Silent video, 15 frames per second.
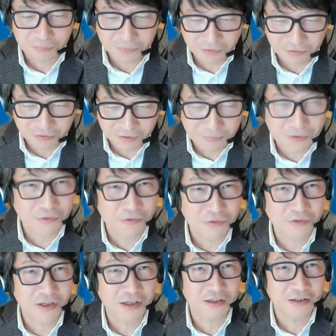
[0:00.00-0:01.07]
Purely
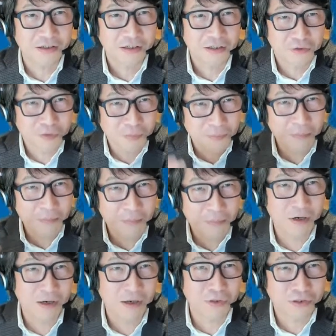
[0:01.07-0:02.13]
because I
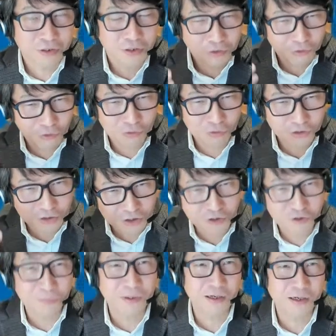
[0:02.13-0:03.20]
remember we talked a
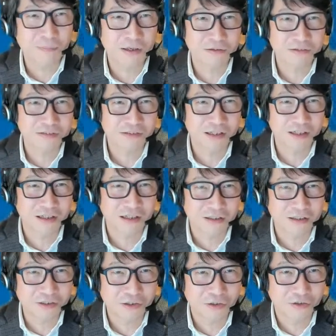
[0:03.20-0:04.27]
little bit about
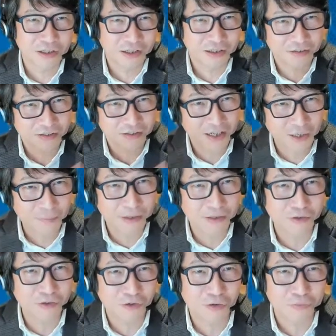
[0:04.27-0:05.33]
the
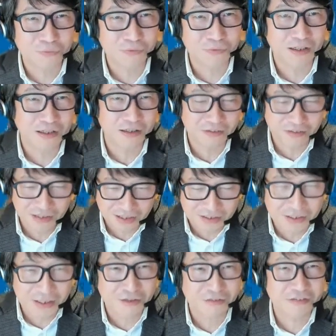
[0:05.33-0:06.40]
element of the
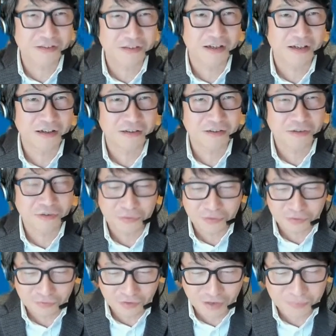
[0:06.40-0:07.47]
ideas
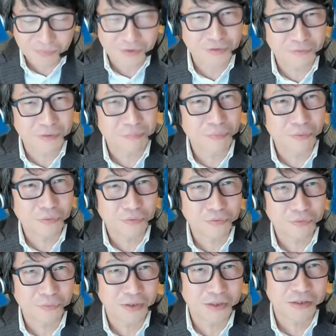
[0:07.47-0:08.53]
described in the
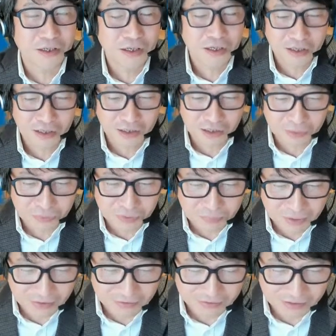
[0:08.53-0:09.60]
report when we
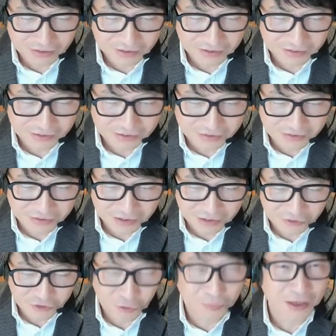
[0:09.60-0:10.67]
met in
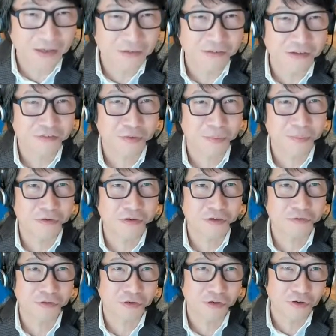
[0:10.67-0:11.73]
Japan several
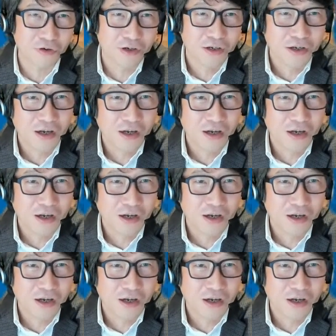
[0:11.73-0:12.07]
years ago.